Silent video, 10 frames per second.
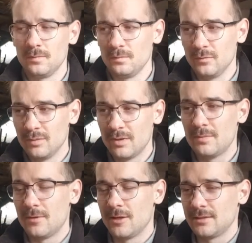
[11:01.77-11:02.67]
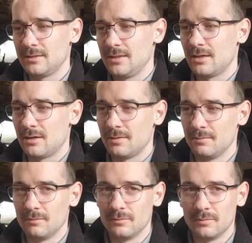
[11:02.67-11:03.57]
with me personally,
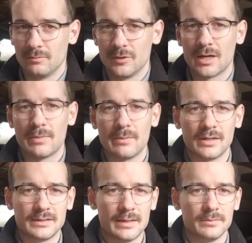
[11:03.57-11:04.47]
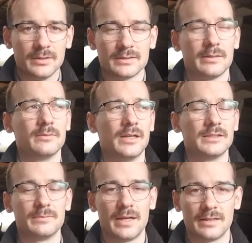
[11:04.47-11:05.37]
when I make my templates, I
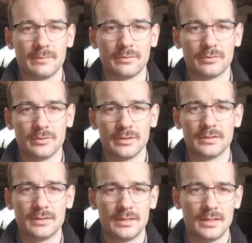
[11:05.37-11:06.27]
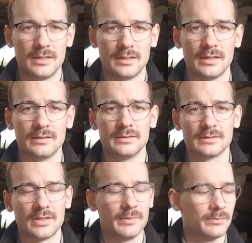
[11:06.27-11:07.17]
just make them through a
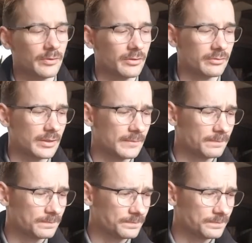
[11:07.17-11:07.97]
design program.